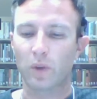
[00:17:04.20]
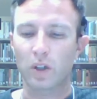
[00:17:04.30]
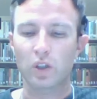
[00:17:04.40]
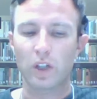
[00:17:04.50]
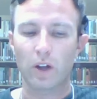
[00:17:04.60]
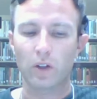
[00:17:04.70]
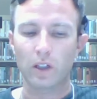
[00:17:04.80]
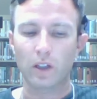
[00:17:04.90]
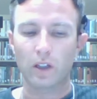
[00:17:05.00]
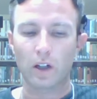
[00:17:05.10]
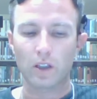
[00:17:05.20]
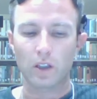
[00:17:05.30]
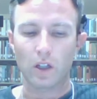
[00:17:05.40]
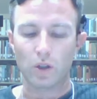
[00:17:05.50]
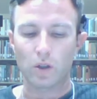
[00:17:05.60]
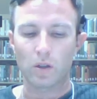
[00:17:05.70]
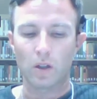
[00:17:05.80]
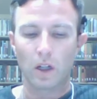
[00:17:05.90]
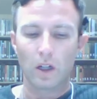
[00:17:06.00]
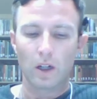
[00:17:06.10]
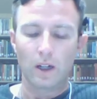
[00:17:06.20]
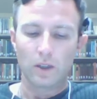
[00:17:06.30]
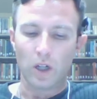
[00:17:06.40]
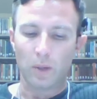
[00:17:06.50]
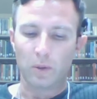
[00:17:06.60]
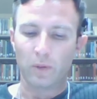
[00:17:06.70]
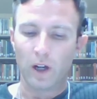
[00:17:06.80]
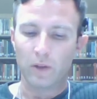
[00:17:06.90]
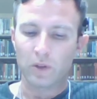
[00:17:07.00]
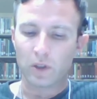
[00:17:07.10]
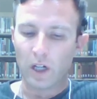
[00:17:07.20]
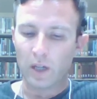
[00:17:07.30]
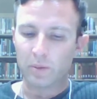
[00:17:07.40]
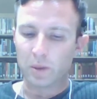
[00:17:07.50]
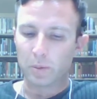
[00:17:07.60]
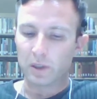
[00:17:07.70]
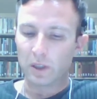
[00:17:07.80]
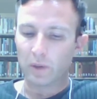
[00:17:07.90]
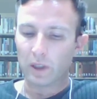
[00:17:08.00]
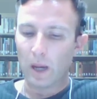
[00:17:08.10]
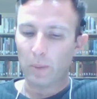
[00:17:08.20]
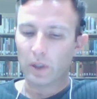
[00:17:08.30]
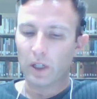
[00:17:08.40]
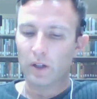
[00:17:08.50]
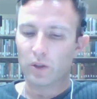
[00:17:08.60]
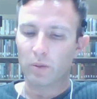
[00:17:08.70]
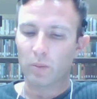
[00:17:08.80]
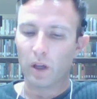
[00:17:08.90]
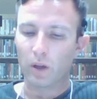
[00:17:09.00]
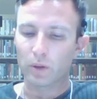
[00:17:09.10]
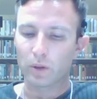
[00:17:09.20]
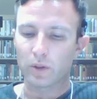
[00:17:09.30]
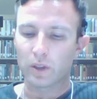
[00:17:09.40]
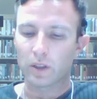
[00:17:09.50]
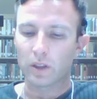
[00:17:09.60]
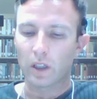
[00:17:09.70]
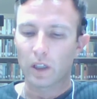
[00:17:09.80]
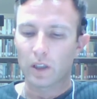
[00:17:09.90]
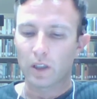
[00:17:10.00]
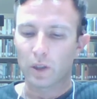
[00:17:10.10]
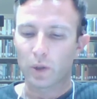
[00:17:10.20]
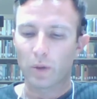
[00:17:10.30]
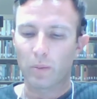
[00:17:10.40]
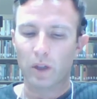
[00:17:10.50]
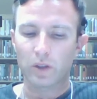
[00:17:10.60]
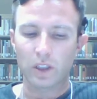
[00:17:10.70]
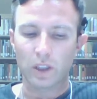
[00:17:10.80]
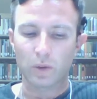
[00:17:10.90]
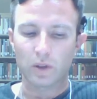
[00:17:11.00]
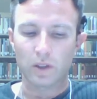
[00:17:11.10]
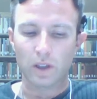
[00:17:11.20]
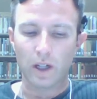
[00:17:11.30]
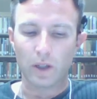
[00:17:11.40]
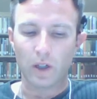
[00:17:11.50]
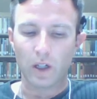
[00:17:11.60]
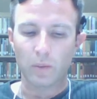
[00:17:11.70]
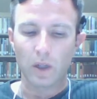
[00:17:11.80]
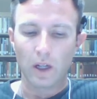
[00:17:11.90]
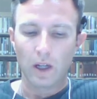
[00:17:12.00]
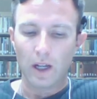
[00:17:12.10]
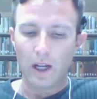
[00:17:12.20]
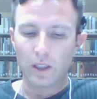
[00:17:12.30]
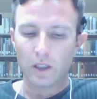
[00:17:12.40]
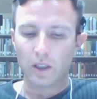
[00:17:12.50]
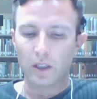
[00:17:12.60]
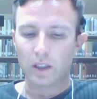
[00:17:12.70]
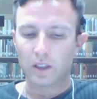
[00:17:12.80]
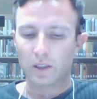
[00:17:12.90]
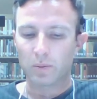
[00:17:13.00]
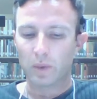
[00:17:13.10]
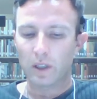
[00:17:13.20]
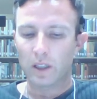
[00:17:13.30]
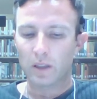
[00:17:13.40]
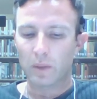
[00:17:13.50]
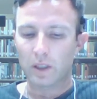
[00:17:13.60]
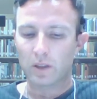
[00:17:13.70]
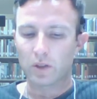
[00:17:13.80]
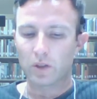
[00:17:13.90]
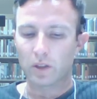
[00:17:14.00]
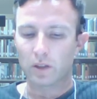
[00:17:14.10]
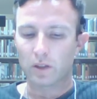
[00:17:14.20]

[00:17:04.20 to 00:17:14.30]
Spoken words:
functionality and architecture. Chapter 5 describes a specific application model using the UML sequence diagram and our explain message